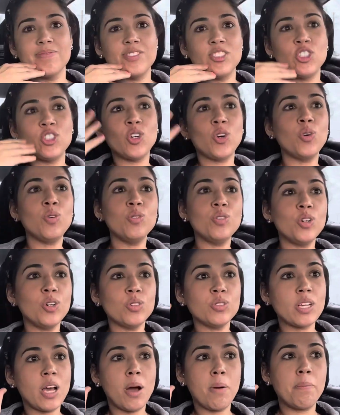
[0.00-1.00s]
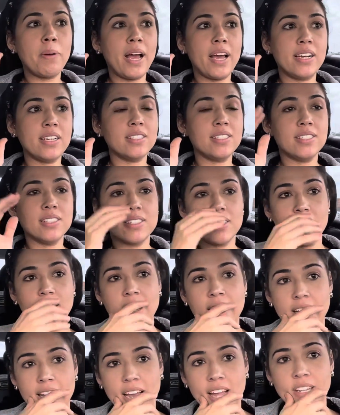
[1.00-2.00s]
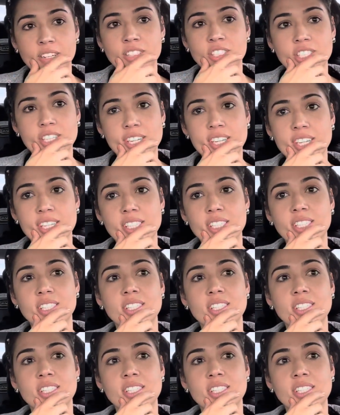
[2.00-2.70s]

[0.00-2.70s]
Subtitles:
So who knows how bad his egg allergy is,